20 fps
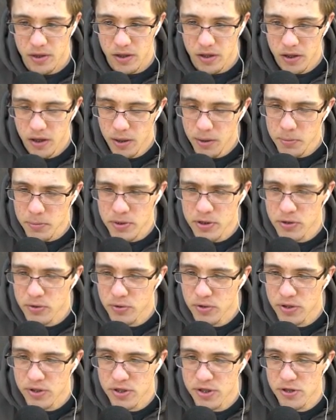I'm gonna do
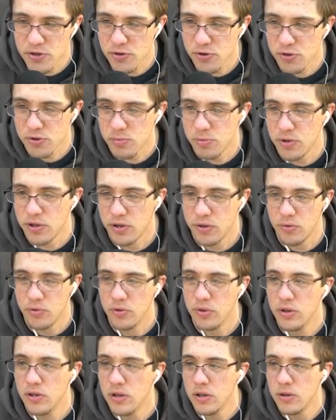this. This looks pretty
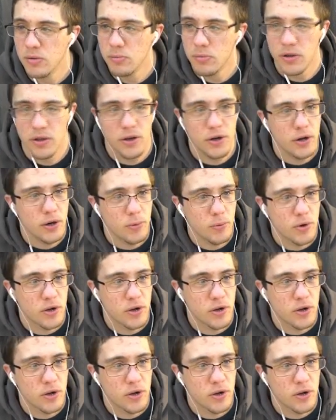cool. But there I was,